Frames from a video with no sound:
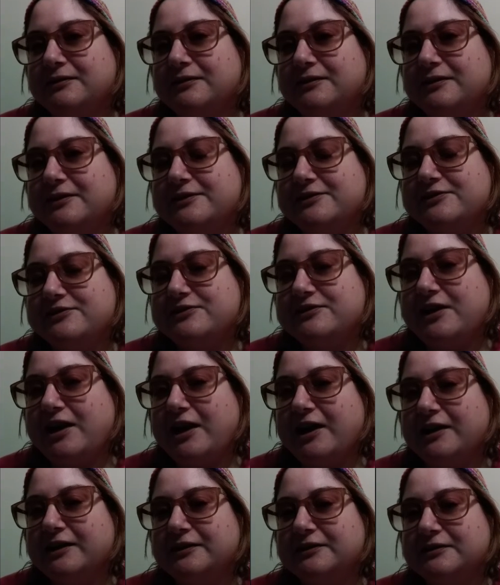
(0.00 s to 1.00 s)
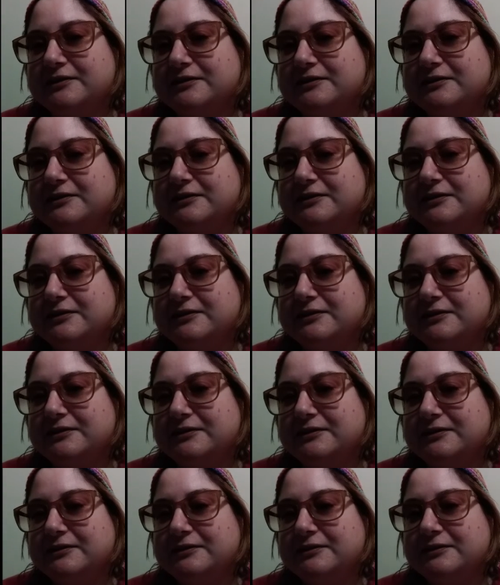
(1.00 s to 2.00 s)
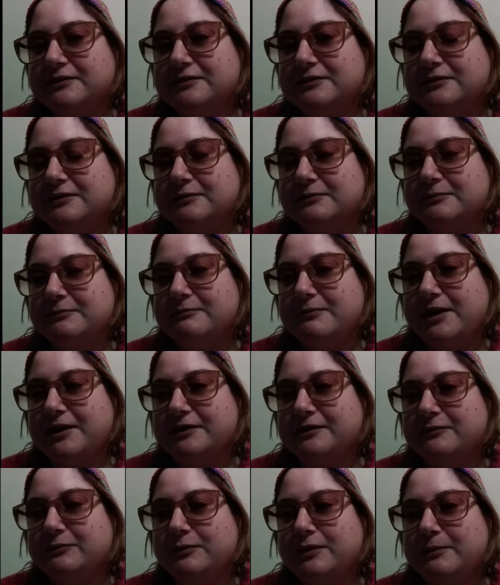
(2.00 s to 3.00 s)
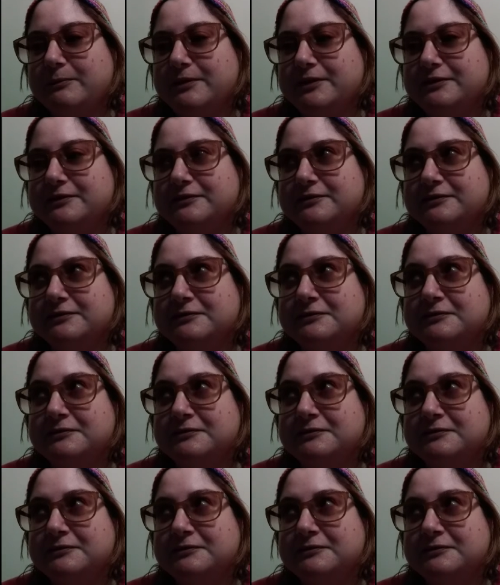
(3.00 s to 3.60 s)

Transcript: is that men and women